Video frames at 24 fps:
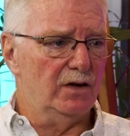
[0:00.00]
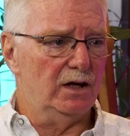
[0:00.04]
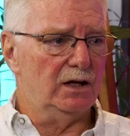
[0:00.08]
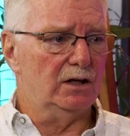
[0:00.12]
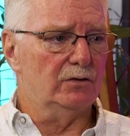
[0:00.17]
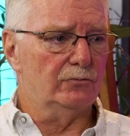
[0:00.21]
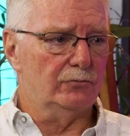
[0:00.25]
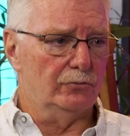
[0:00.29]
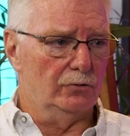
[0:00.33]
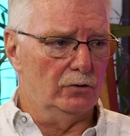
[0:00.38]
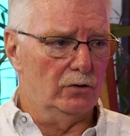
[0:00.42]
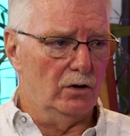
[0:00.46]

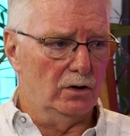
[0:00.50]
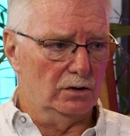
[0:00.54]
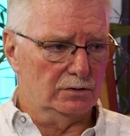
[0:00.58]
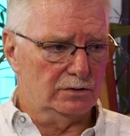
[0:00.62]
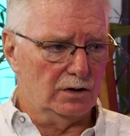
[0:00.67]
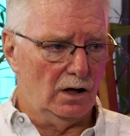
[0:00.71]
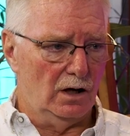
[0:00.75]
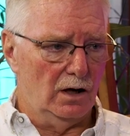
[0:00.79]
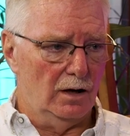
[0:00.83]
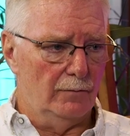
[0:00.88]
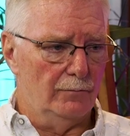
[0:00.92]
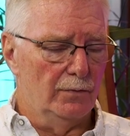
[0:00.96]
vacant for a long
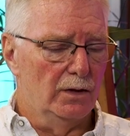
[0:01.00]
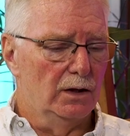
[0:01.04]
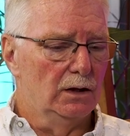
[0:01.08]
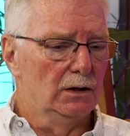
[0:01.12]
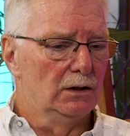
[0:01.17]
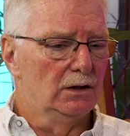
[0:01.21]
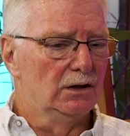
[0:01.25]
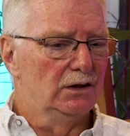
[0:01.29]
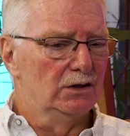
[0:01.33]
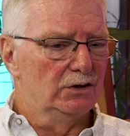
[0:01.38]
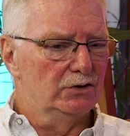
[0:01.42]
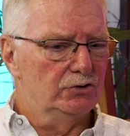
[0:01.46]
time.
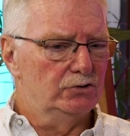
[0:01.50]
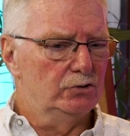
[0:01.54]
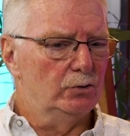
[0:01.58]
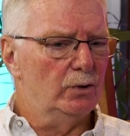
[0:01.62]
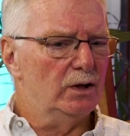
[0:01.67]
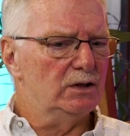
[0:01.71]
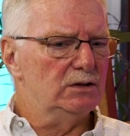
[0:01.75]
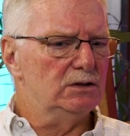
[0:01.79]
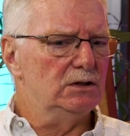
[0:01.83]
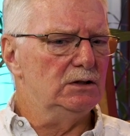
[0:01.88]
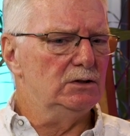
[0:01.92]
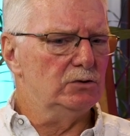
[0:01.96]

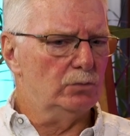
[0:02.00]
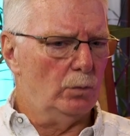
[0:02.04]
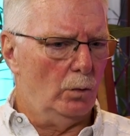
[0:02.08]
218